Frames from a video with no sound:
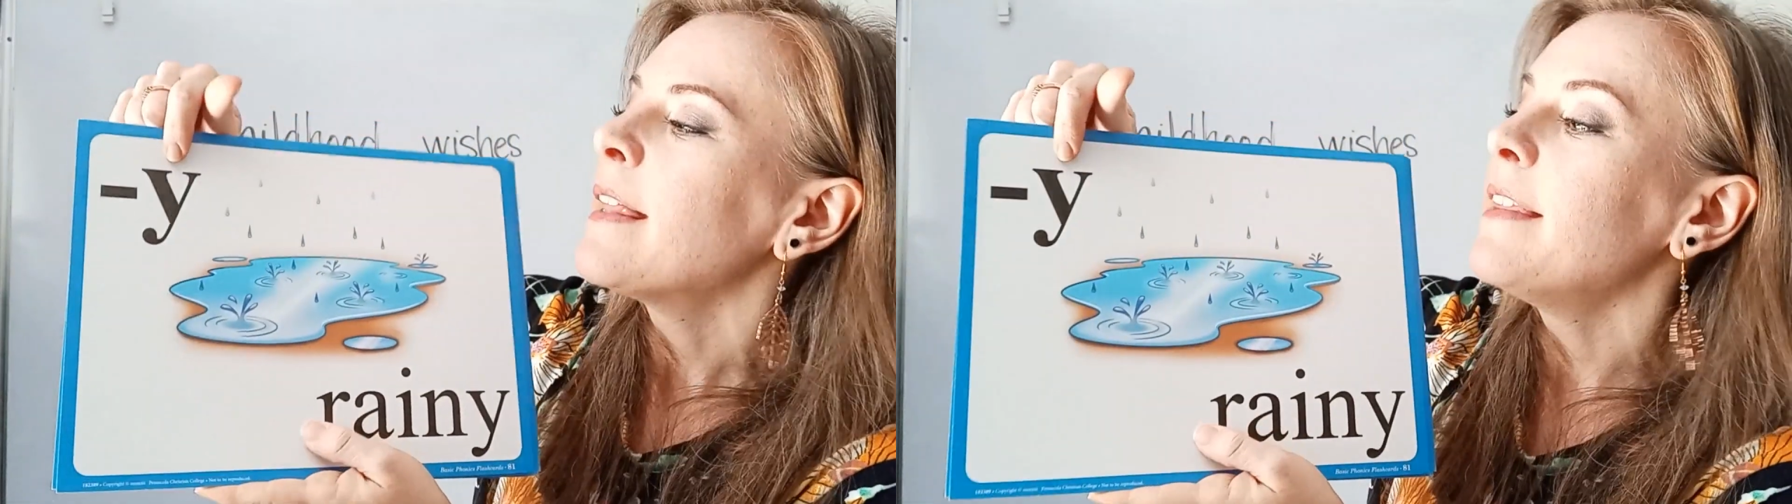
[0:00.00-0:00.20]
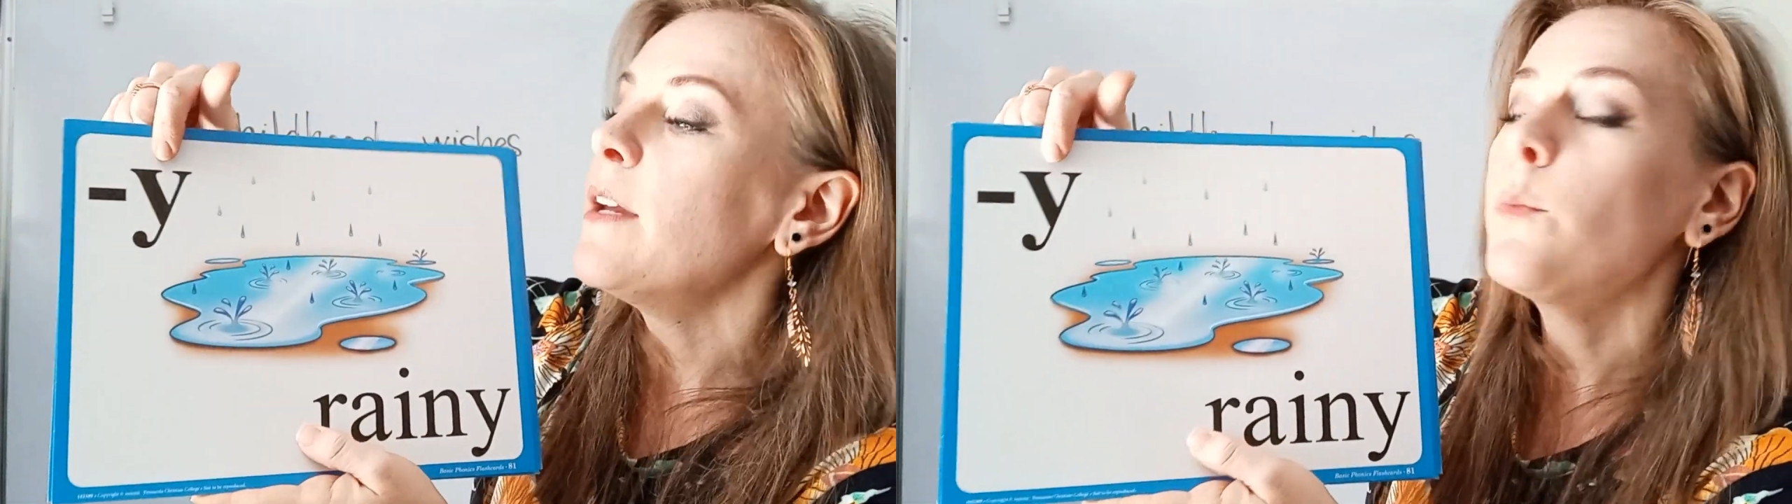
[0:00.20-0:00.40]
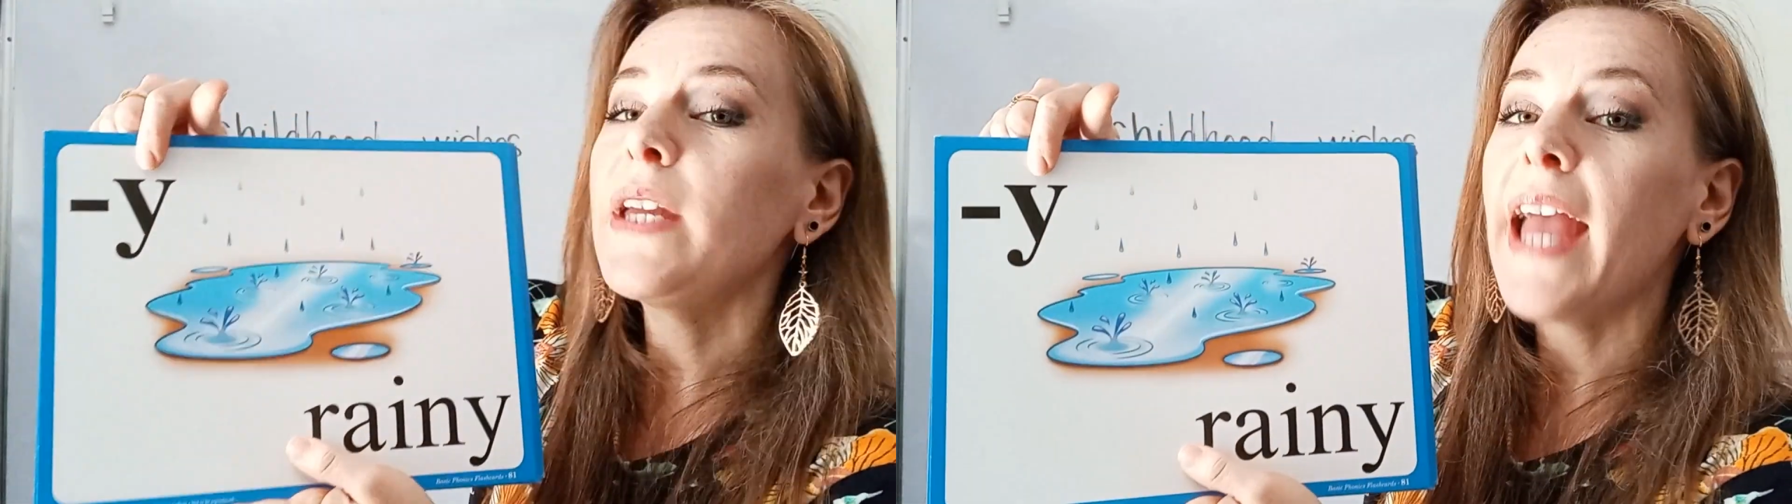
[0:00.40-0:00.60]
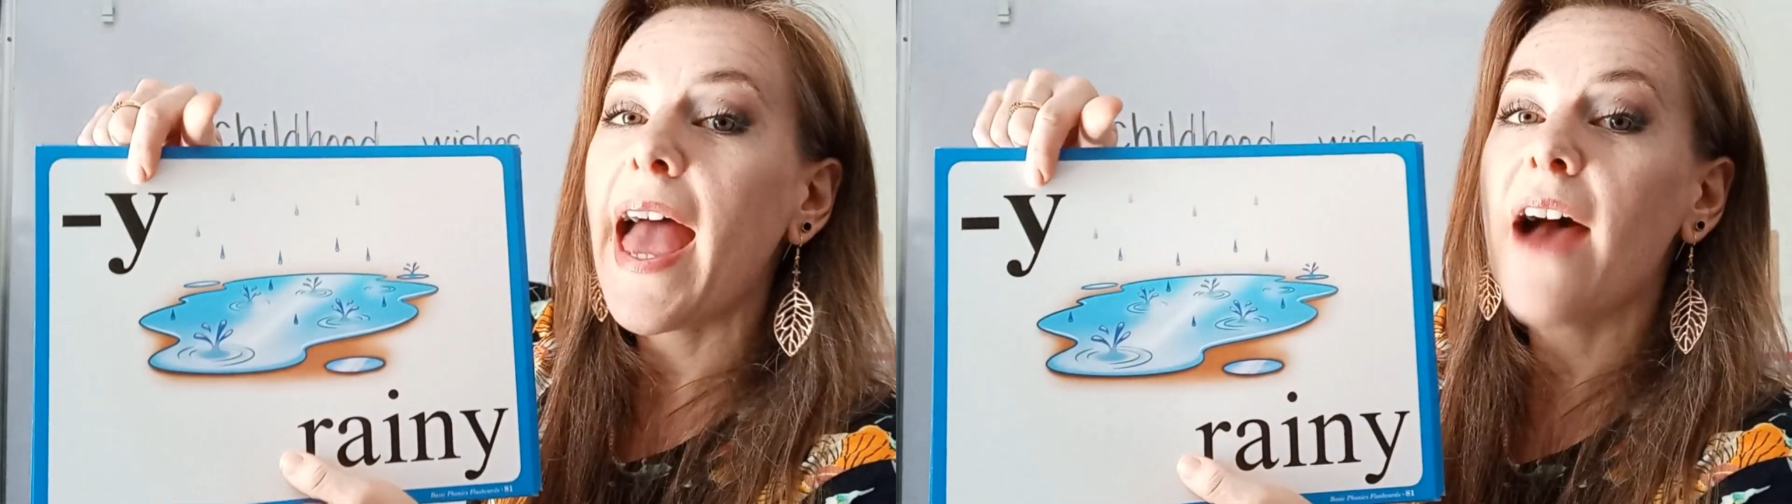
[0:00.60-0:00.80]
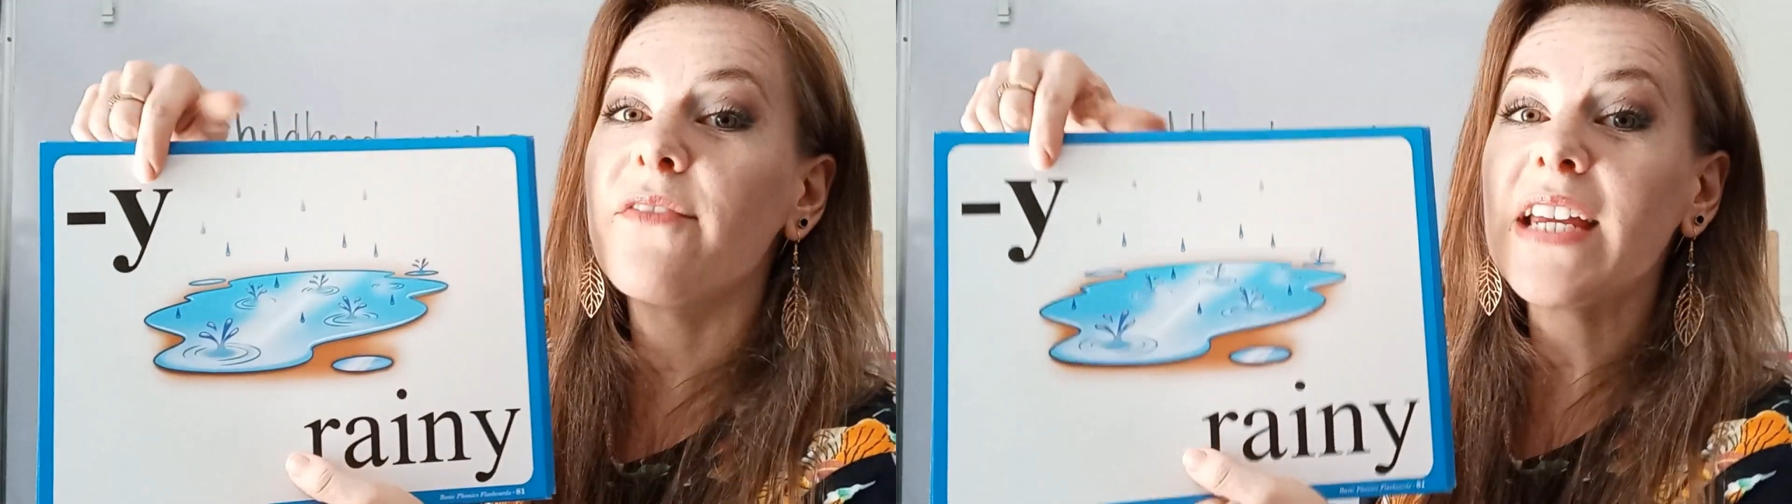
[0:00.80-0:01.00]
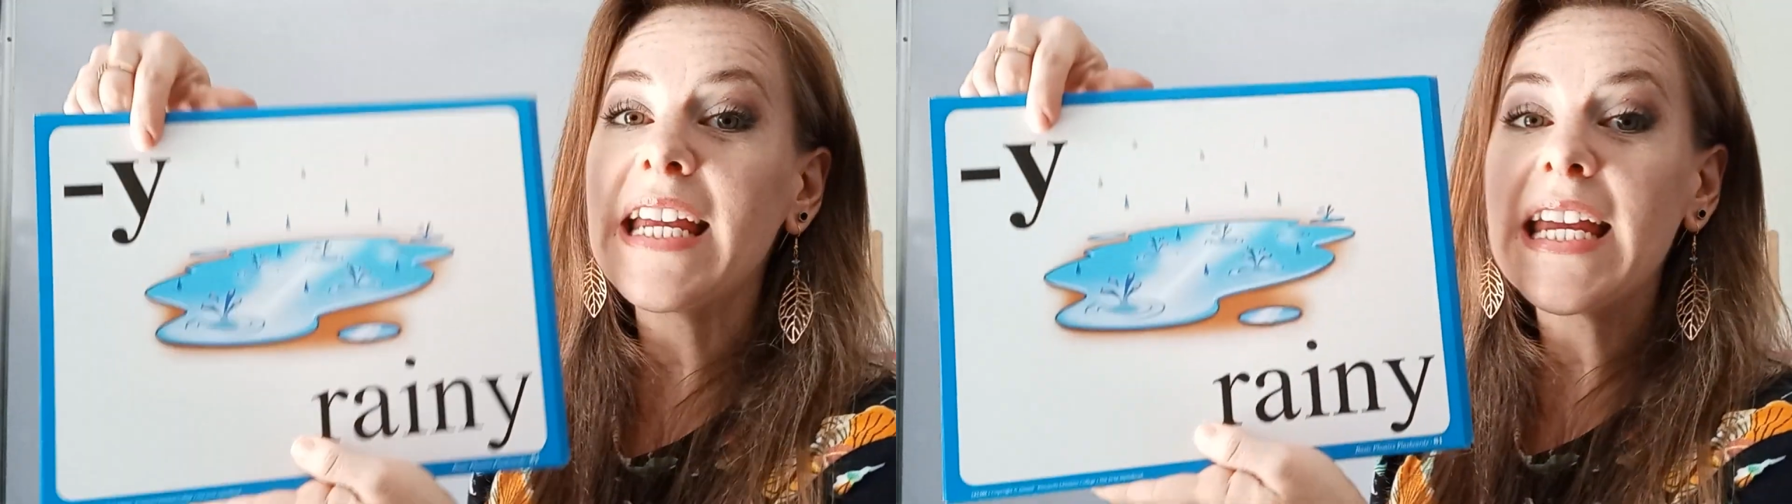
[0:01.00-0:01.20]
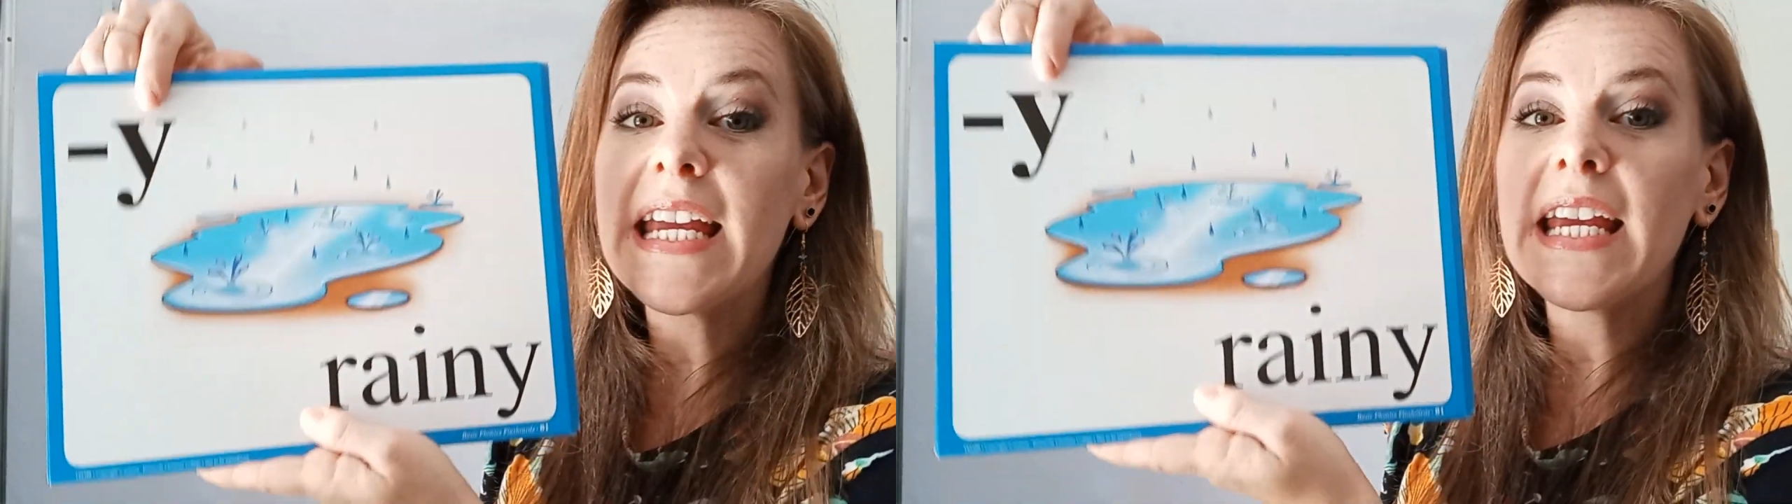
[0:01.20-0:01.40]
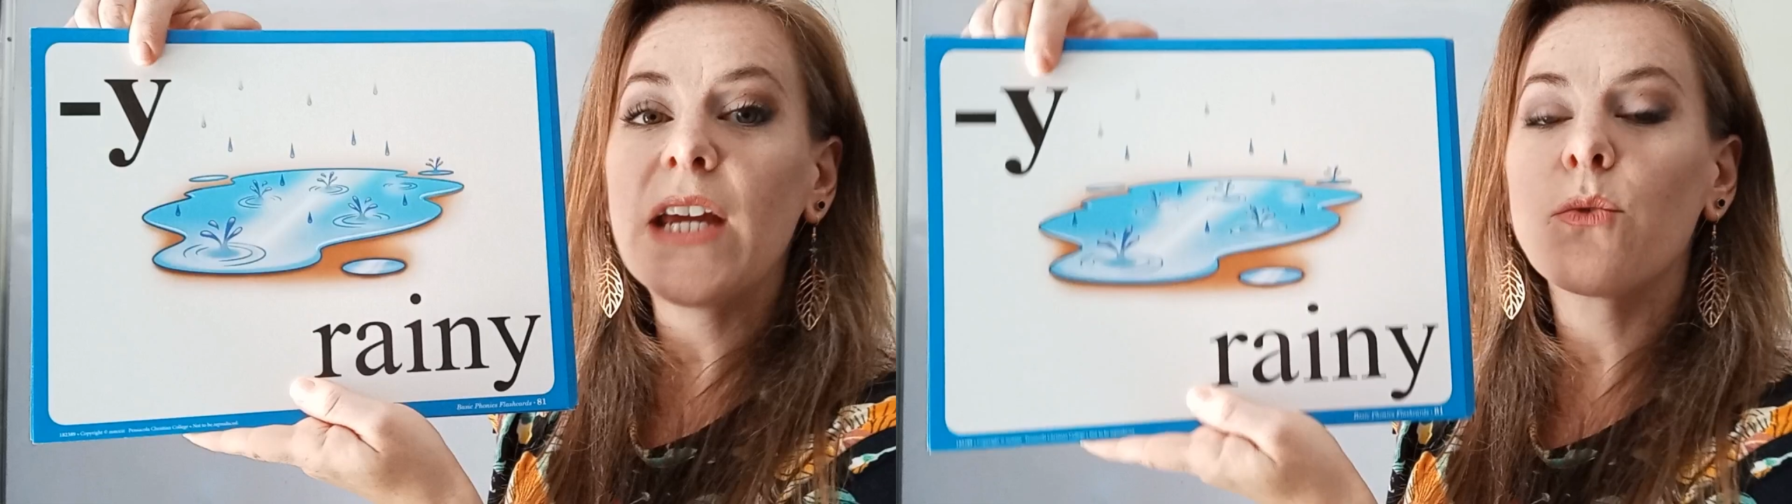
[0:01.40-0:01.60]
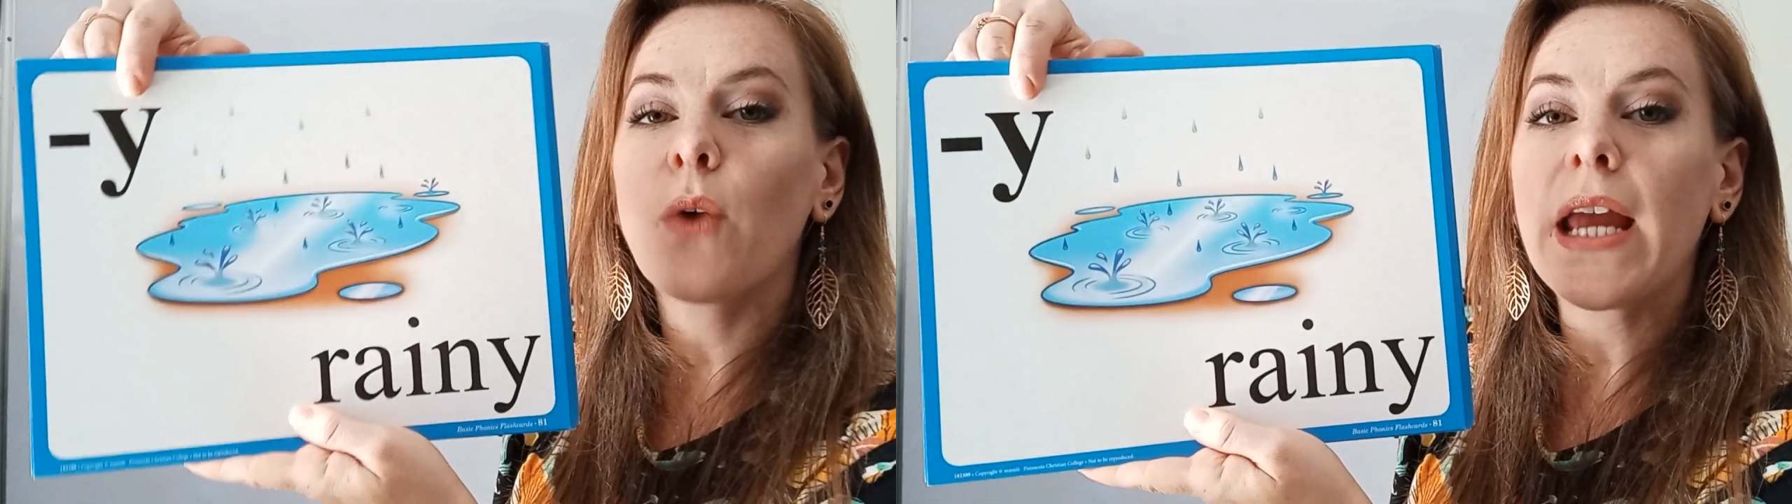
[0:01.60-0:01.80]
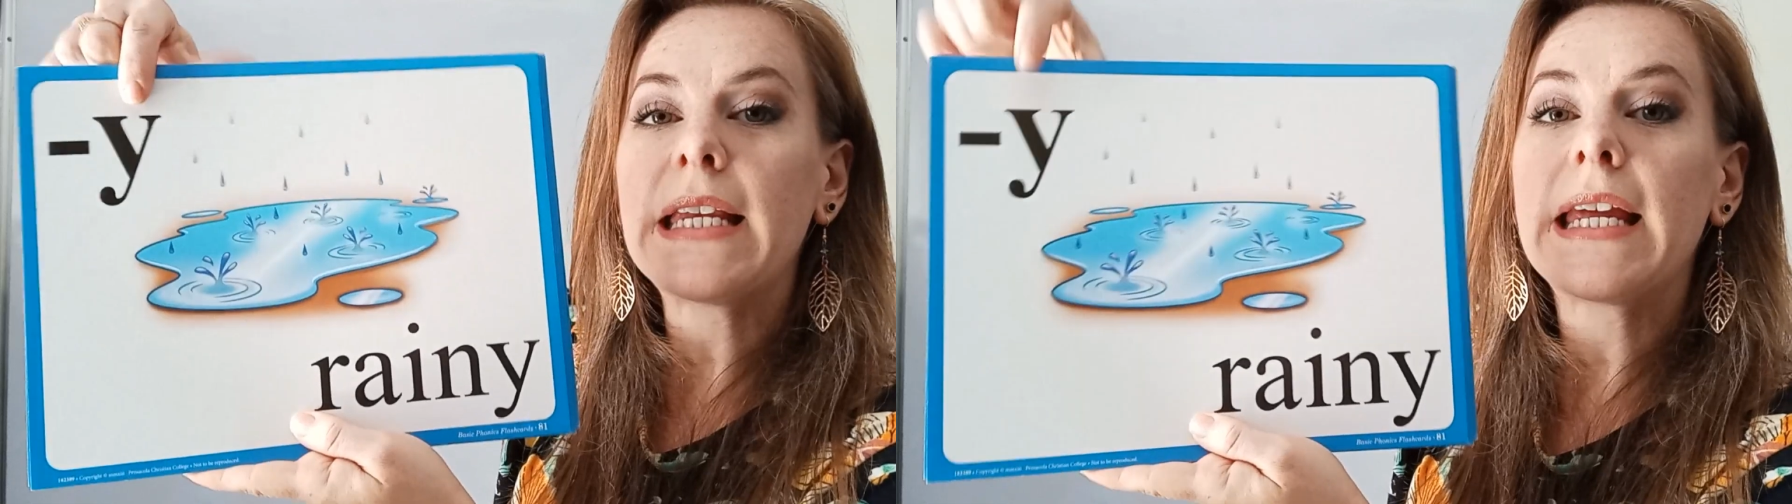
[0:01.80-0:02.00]
Then we have E and
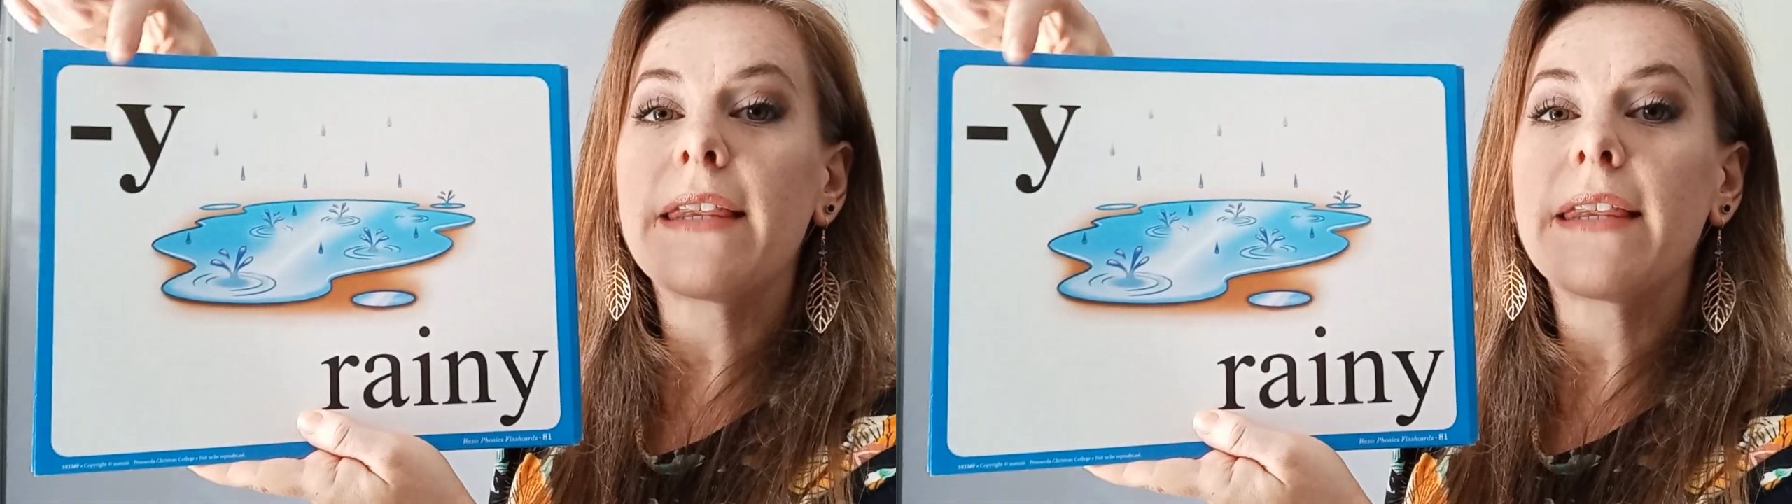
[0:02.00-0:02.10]
rainy.